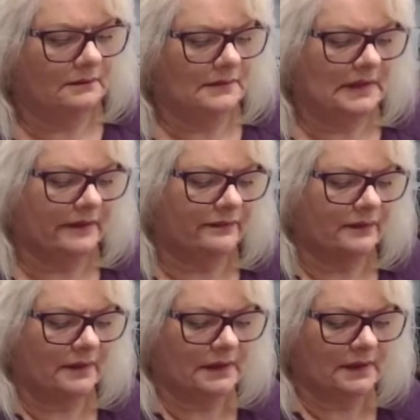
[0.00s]

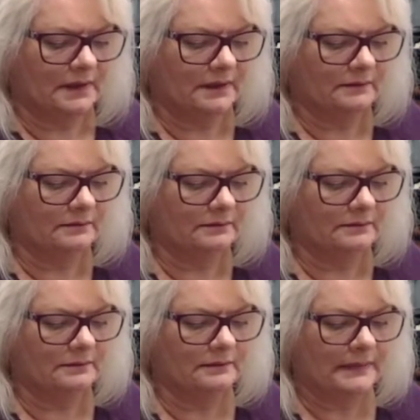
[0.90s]
gonna,
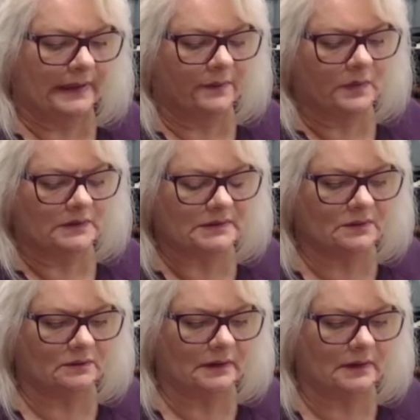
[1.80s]
I almost
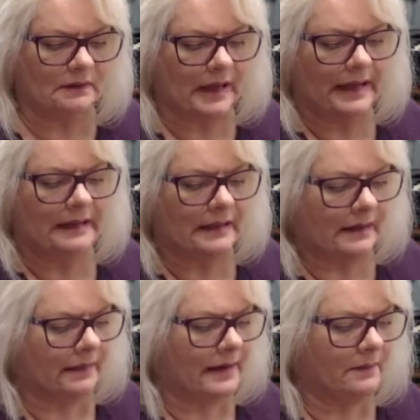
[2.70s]
don't like
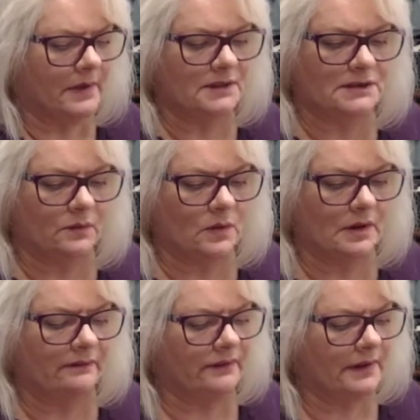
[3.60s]
that much. I want
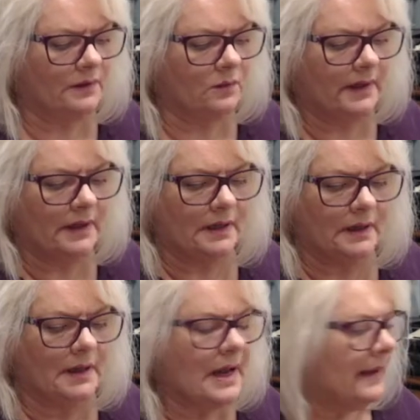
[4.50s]
to find a way to,
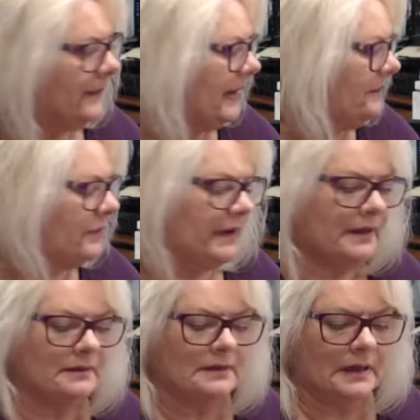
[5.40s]
I might
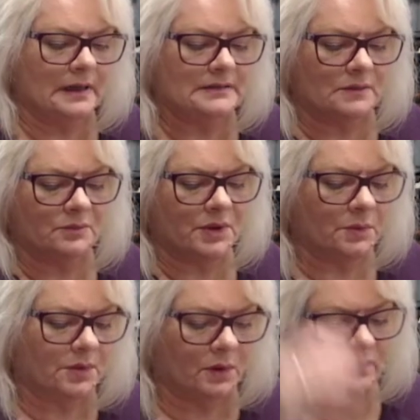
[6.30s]
bring some
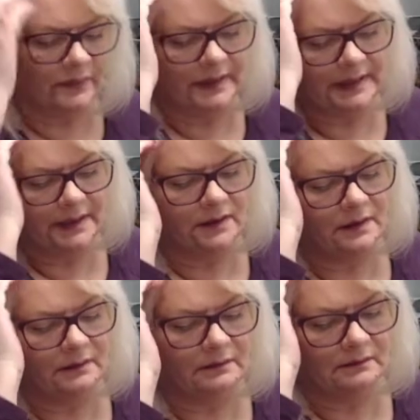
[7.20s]
purple over
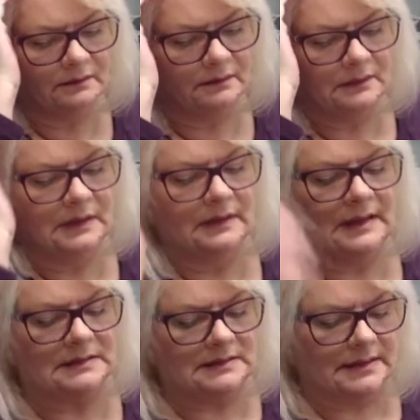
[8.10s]
here.
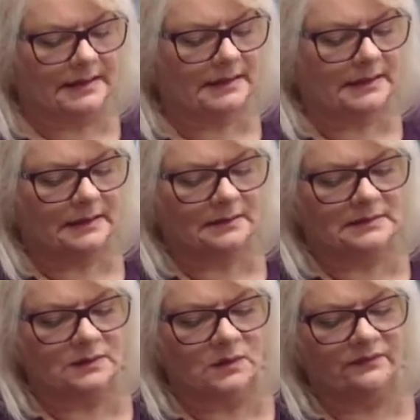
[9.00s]
That's an idea.
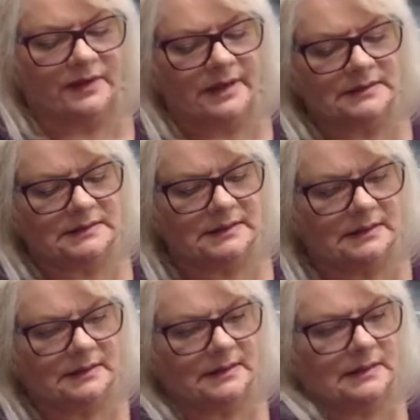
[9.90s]
So if I did
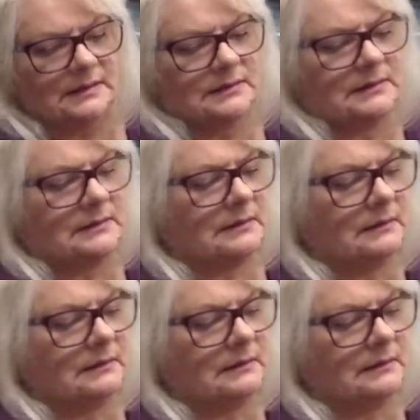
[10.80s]
this,